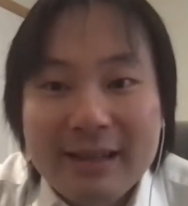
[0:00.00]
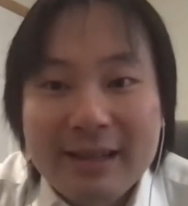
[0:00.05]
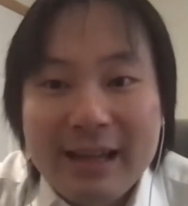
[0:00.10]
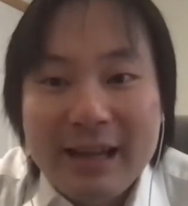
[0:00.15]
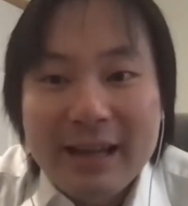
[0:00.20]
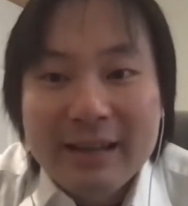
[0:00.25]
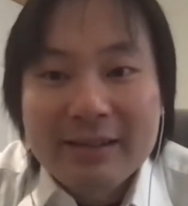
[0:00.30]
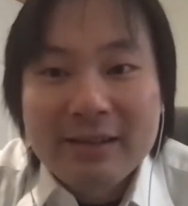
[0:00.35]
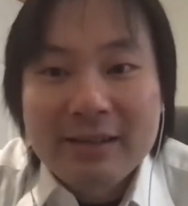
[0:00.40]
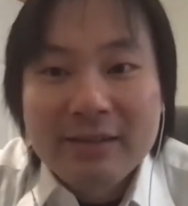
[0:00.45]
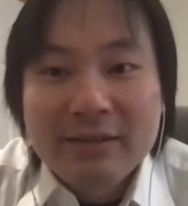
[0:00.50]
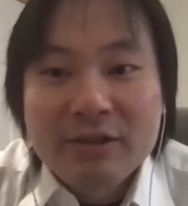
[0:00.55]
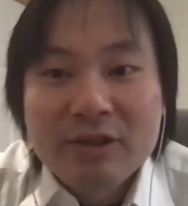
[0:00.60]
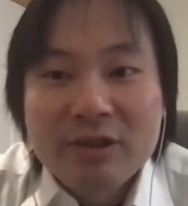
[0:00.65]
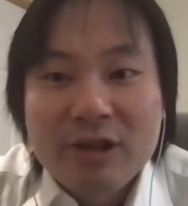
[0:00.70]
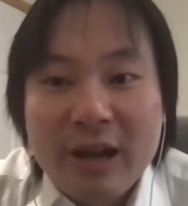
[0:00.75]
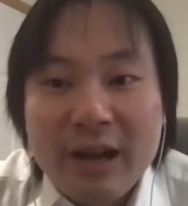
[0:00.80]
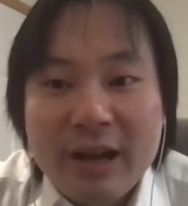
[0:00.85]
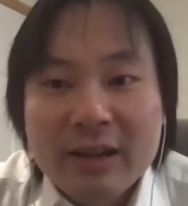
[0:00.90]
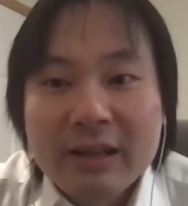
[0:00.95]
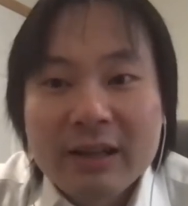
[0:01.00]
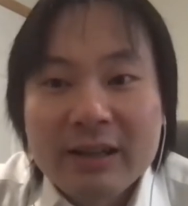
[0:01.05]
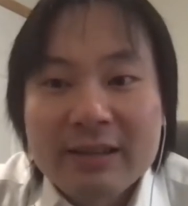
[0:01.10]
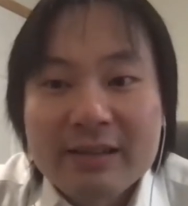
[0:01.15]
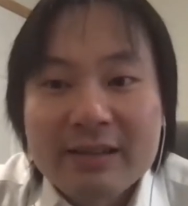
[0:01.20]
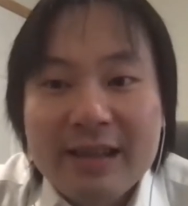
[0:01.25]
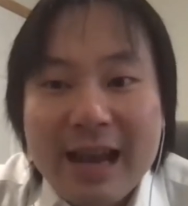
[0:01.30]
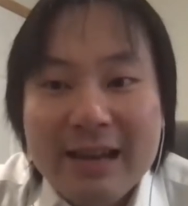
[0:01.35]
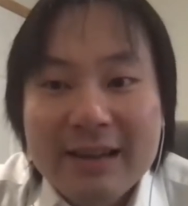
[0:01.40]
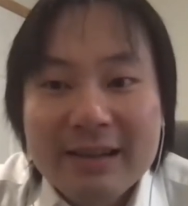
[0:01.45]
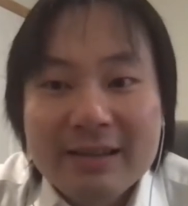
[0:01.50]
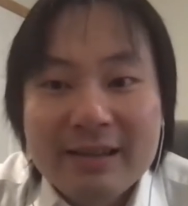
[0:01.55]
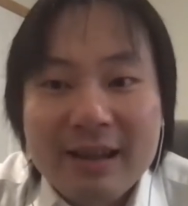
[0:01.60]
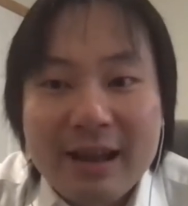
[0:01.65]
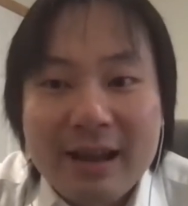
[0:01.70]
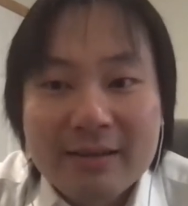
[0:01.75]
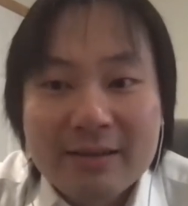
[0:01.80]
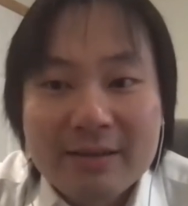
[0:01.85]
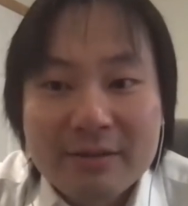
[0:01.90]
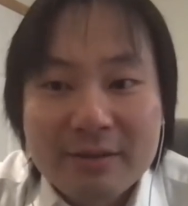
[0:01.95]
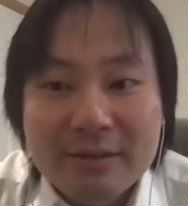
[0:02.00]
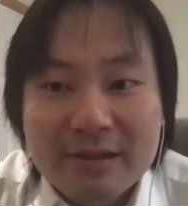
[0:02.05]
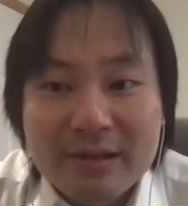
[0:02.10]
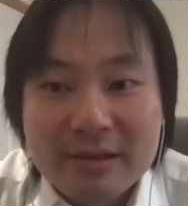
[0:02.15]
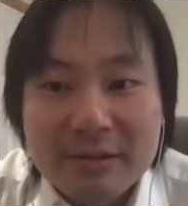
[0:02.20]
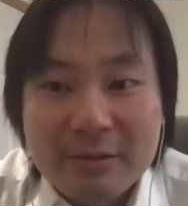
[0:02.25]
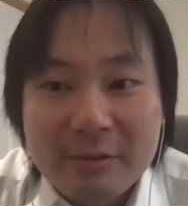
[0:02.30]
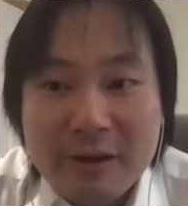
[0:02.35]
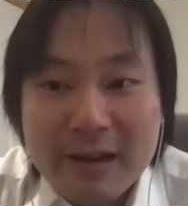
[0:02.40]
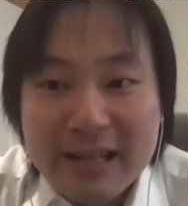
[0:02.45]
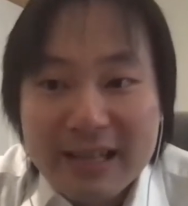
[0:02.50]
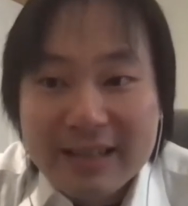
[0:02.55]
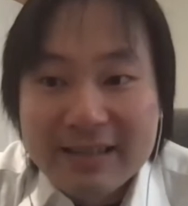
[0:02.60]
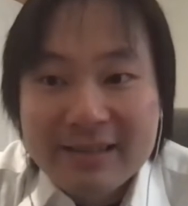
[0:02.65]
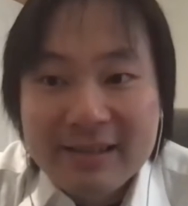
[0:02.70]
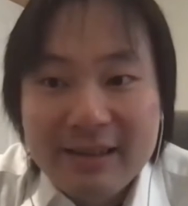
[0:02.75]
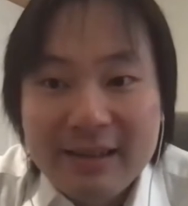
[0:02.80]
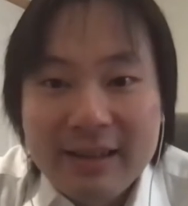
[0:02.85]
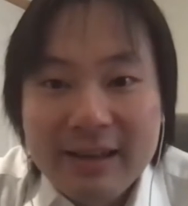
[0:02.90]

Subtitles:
and chaired silence auctions twice.